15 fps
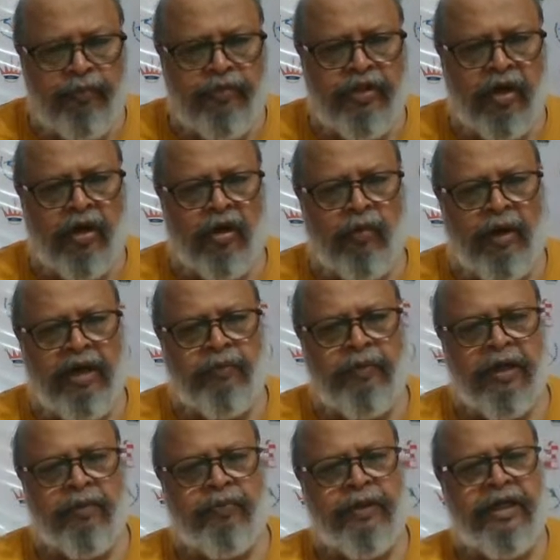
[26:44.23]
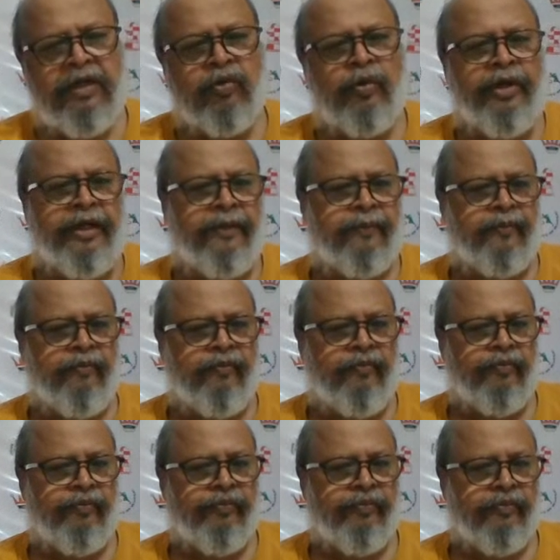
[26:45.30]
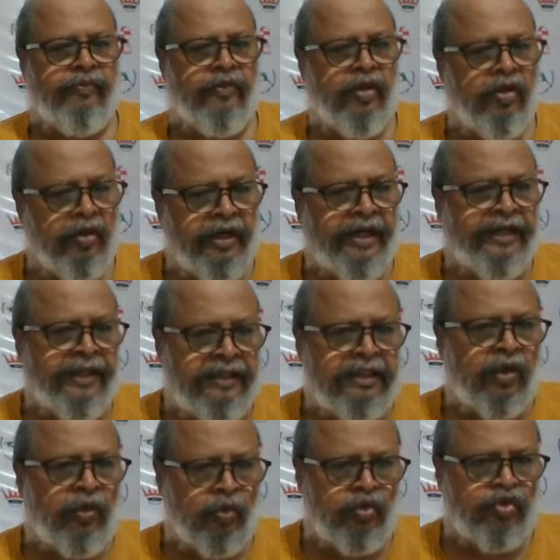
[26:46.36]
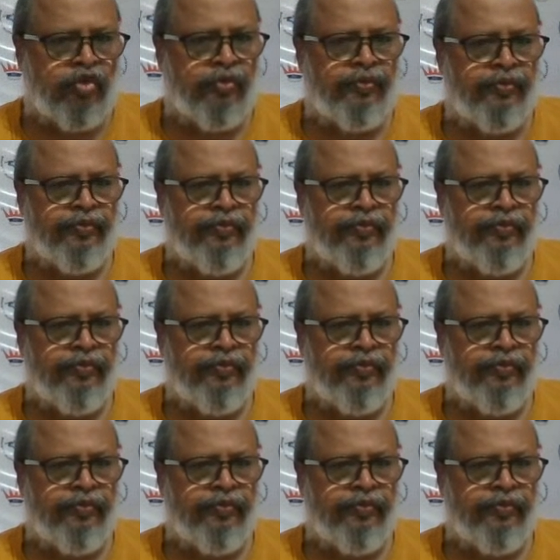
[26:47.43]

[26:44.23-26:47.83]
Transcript: the white player played queen, connecting the rooks.